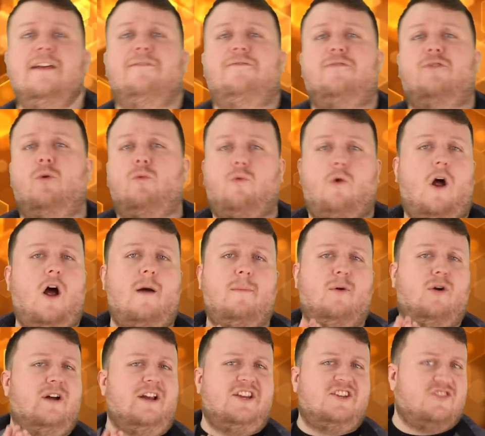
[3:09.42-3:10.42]
if the
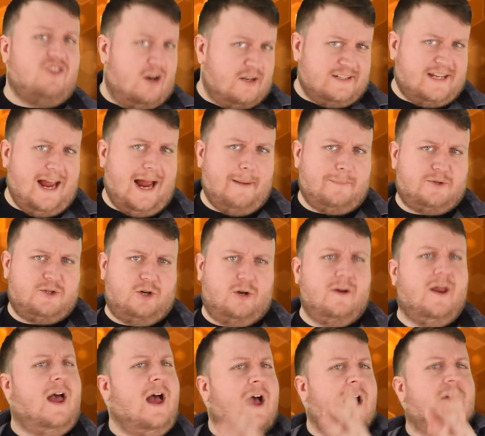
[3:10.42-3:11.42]
robber is not
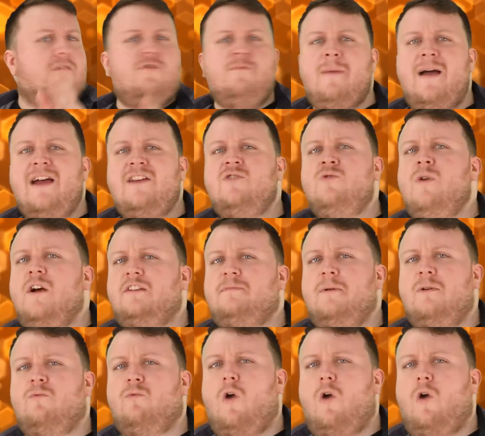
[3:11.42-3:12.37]
captured, the man who has been